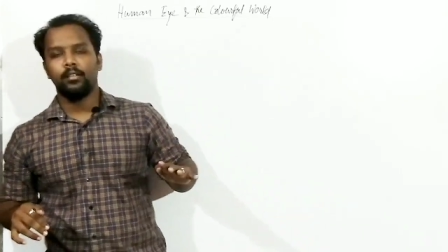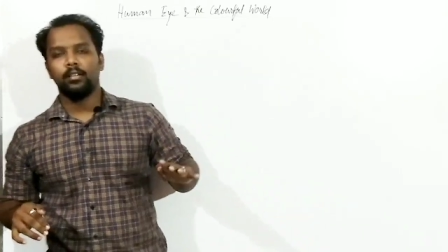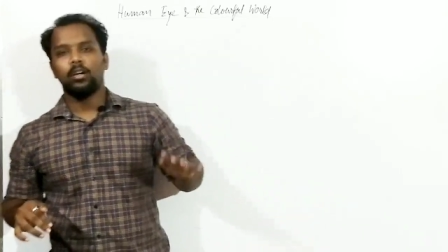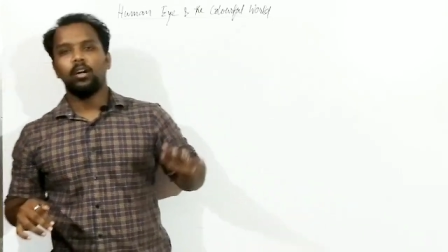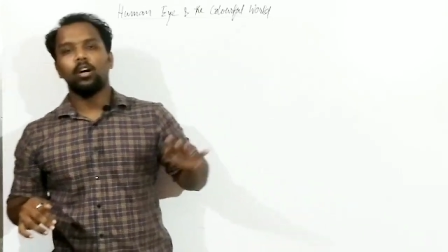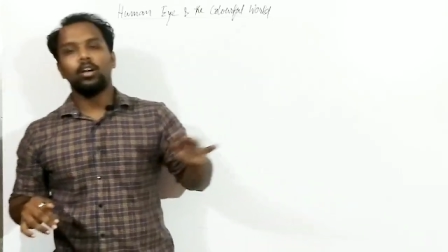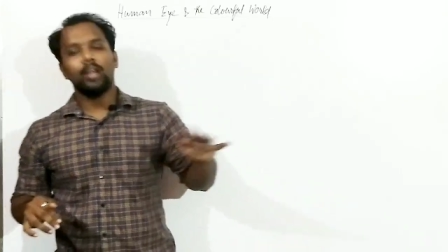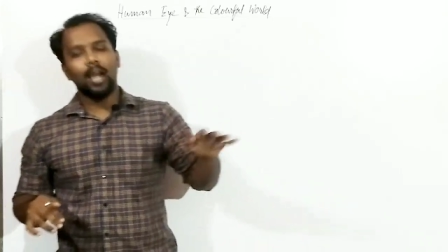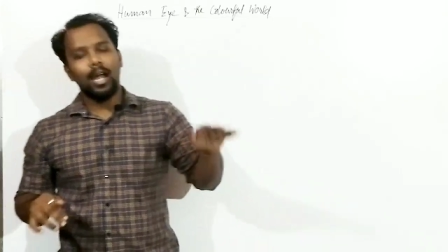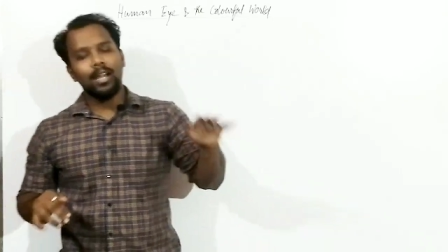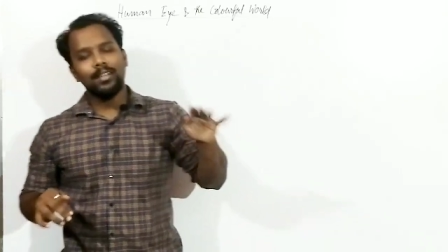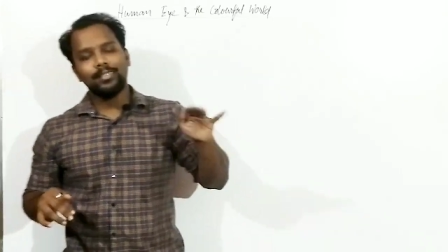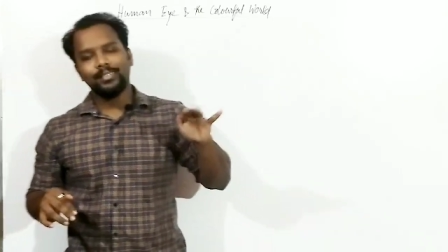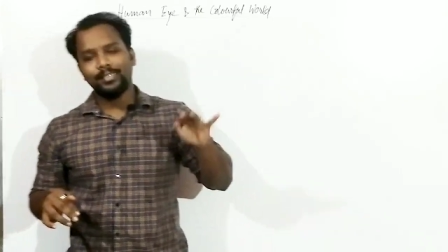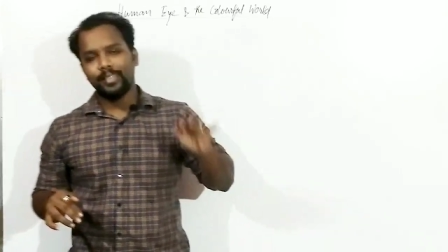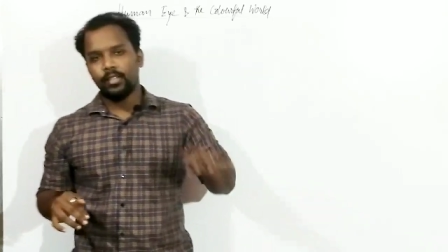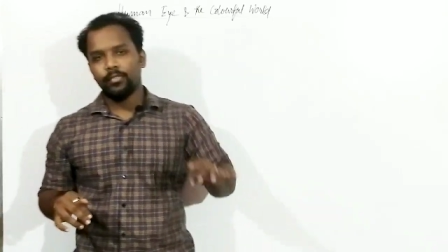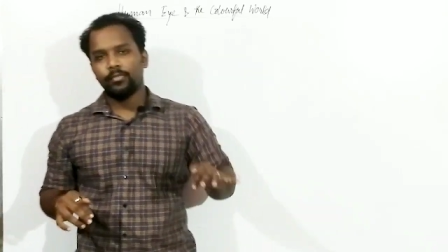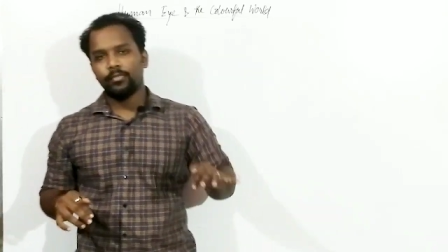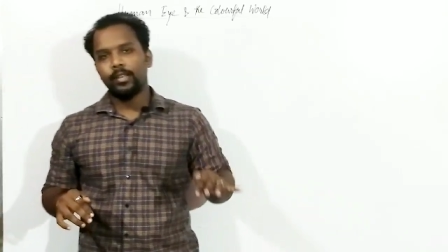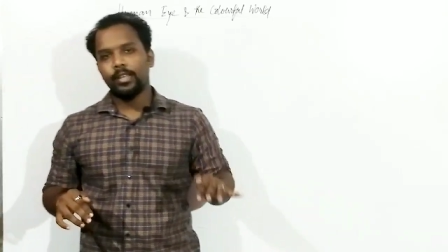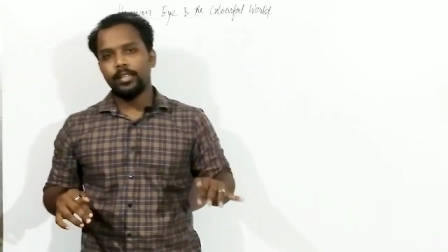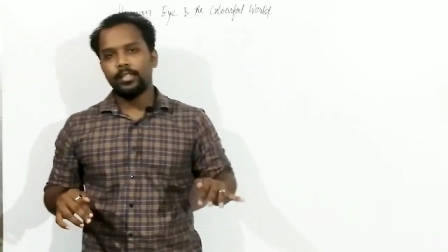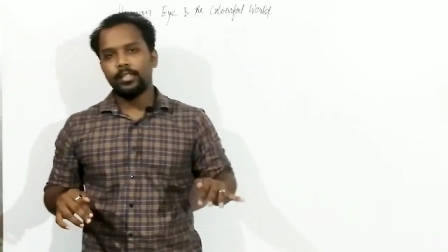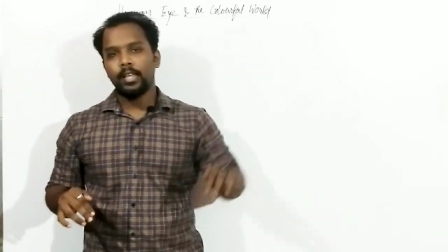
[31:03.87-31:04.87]
or Earth
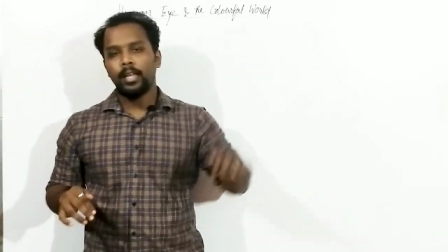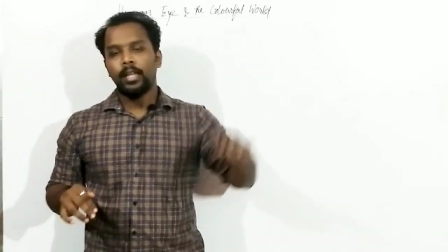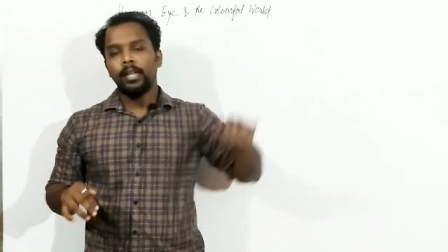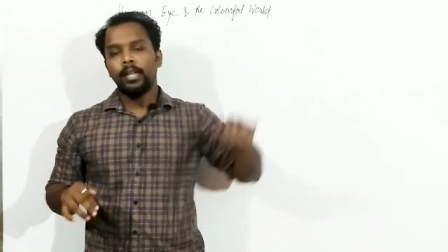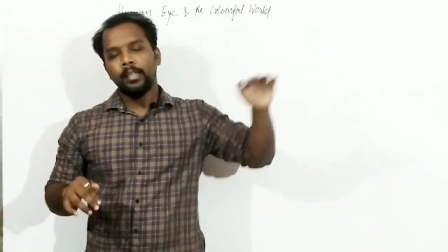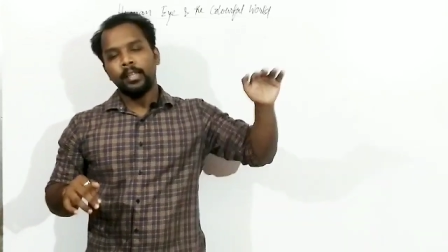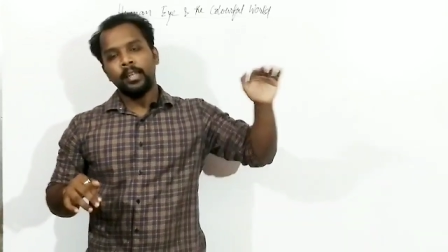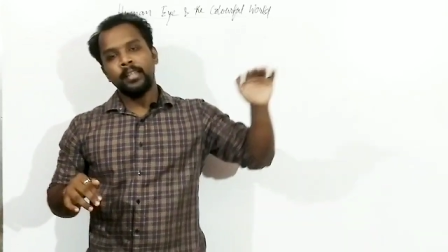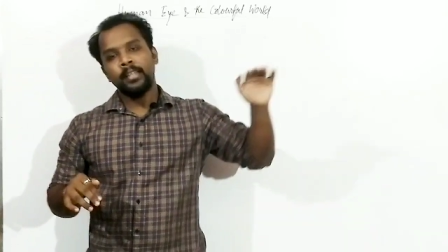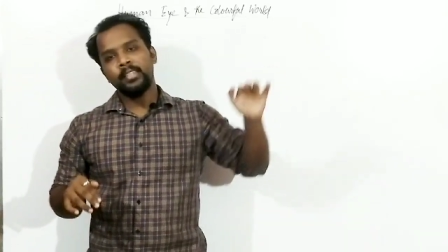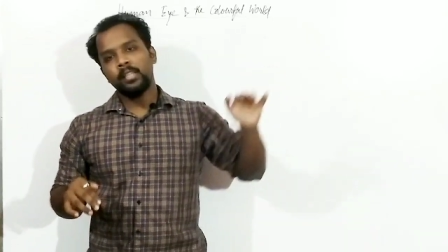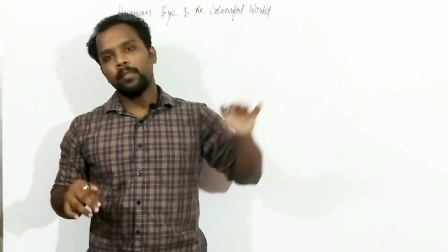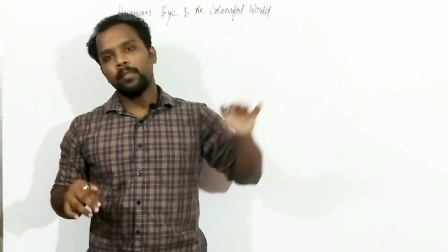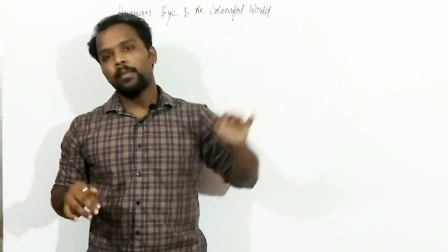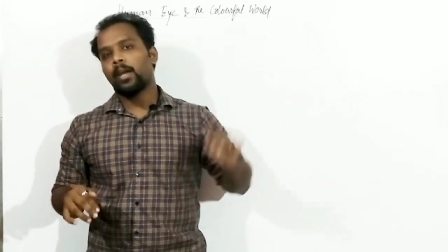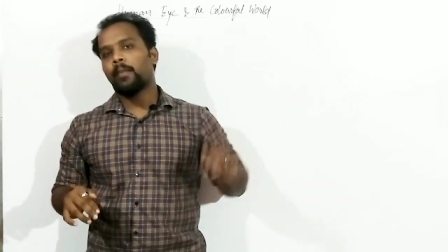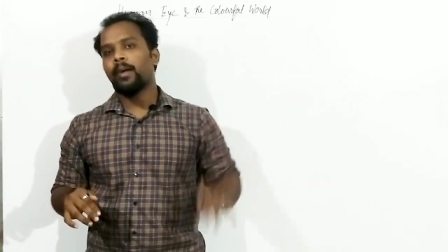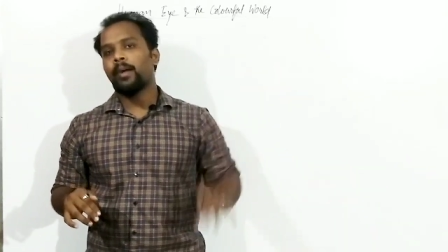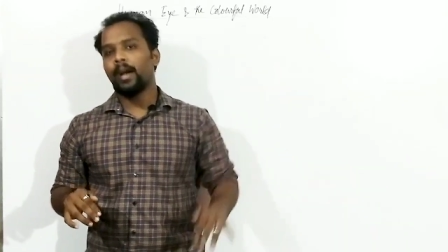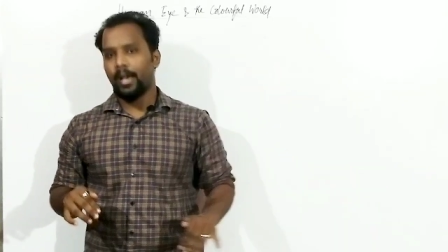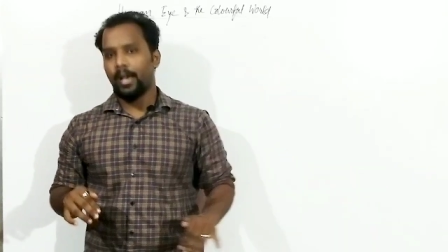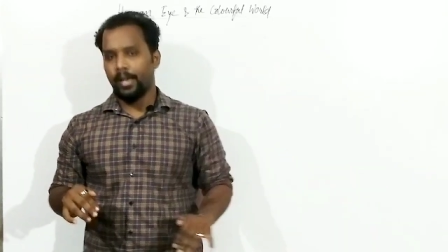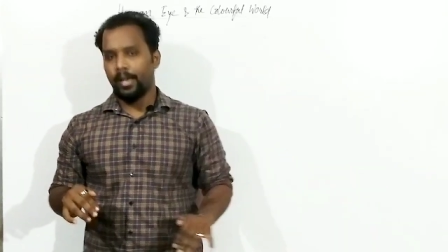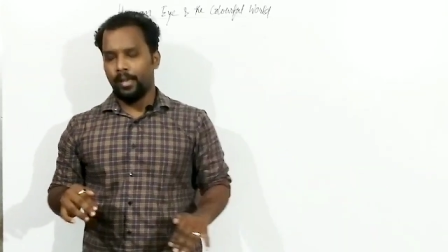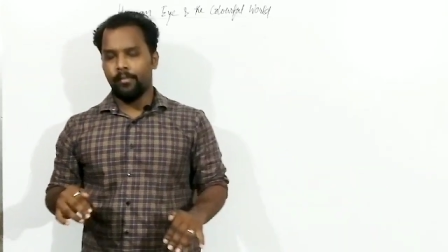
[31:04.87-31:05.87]
surface, density become
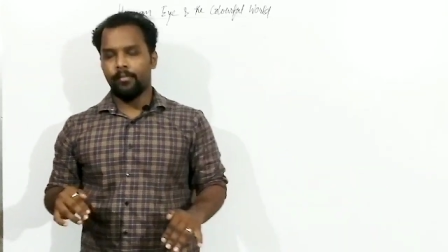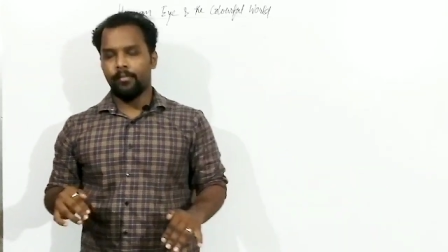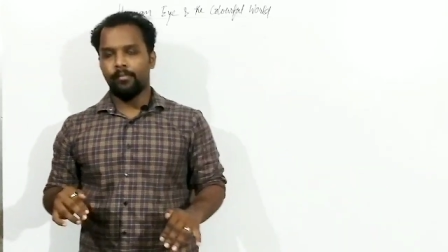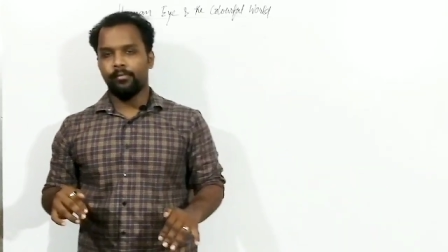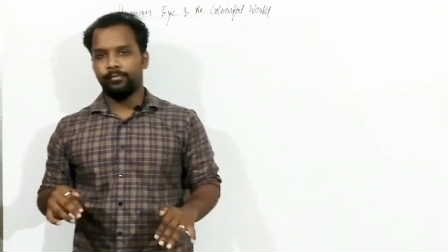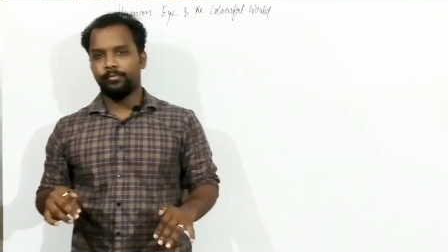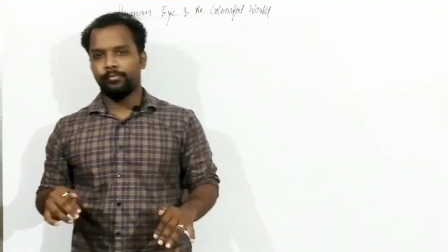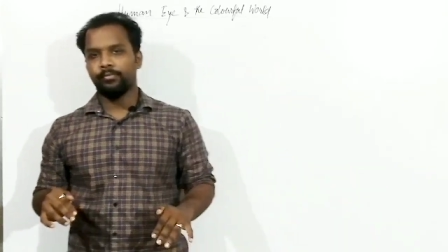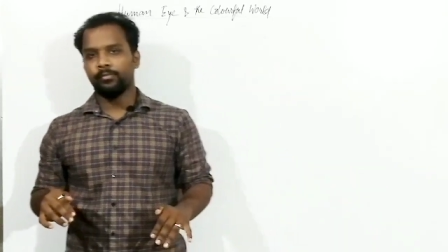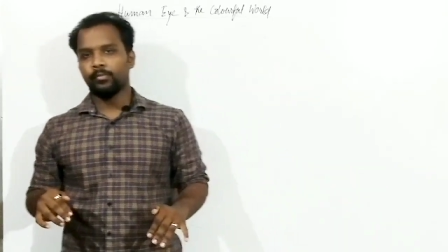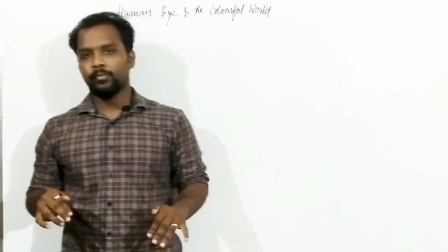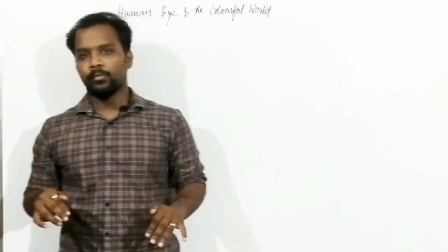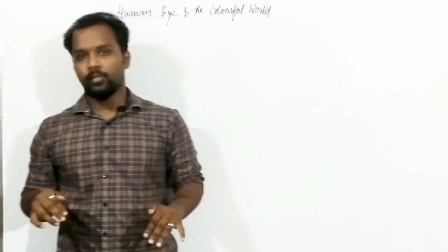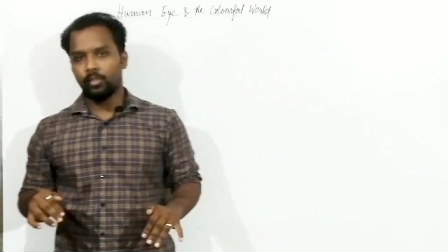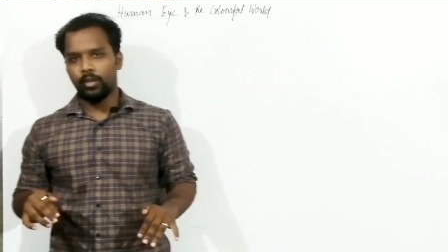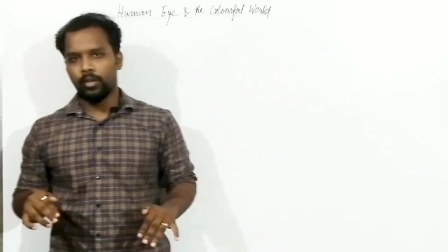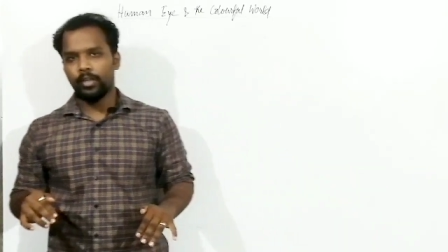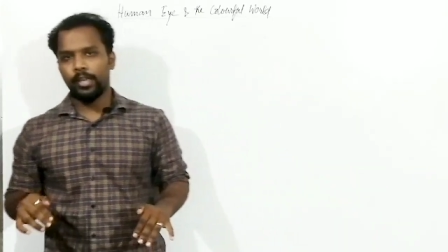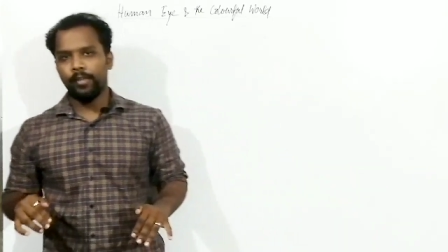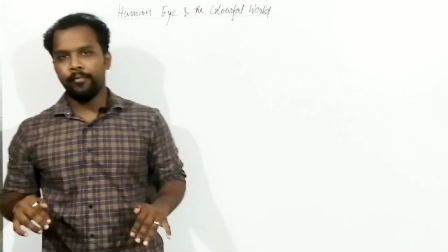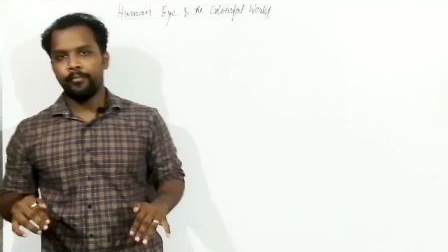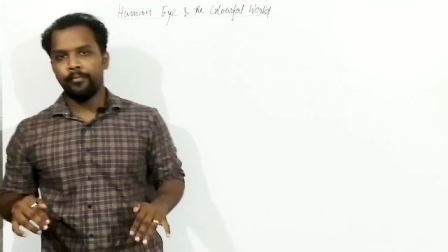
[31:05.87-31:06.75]
high. Okay,